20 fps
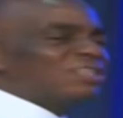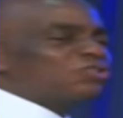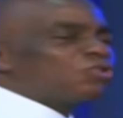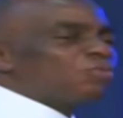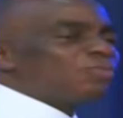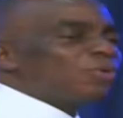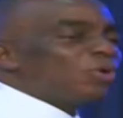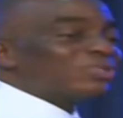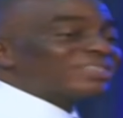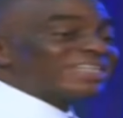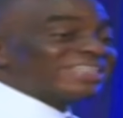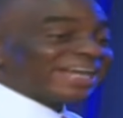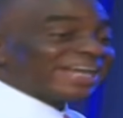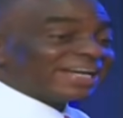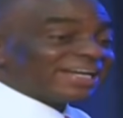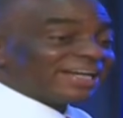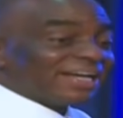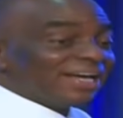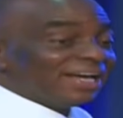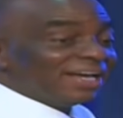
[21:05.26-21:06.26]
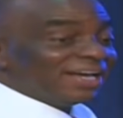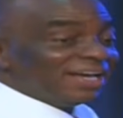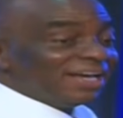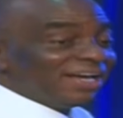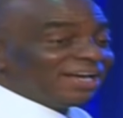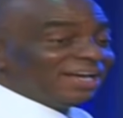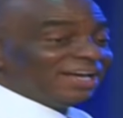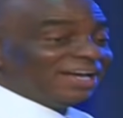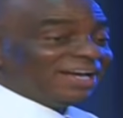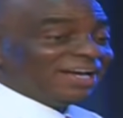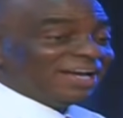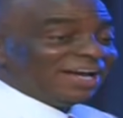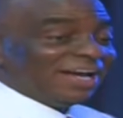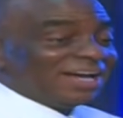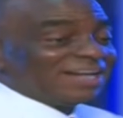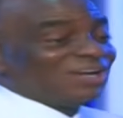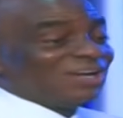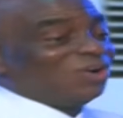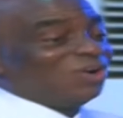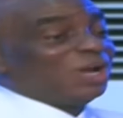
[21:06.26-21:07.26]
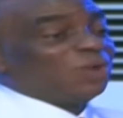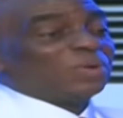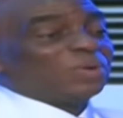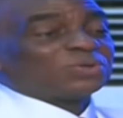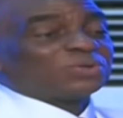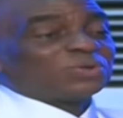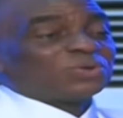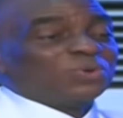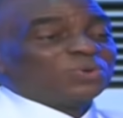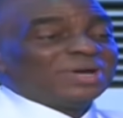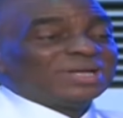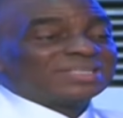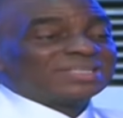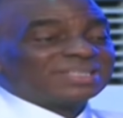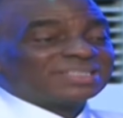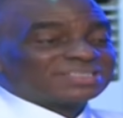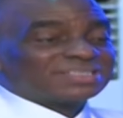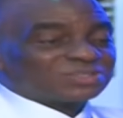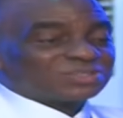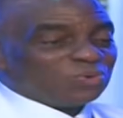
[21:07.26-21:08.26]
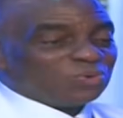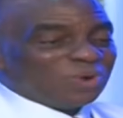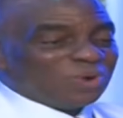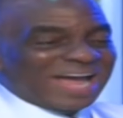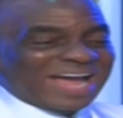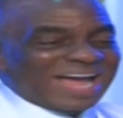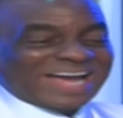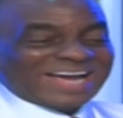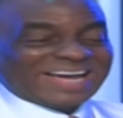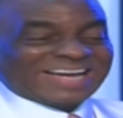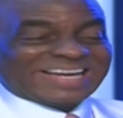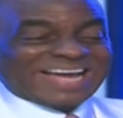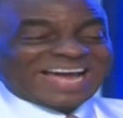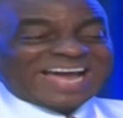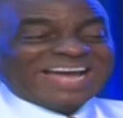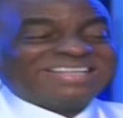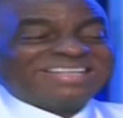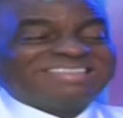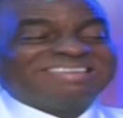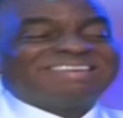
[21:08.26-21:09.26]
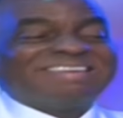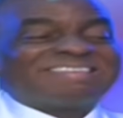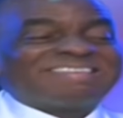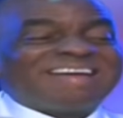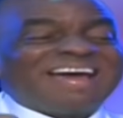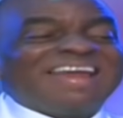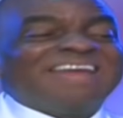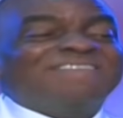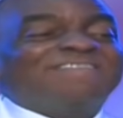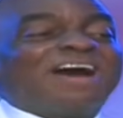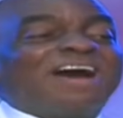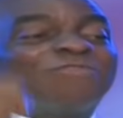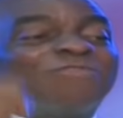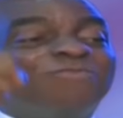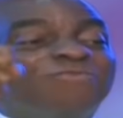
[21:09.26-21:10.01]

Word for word: to be unseated. And the only way to do it is to engage the relevant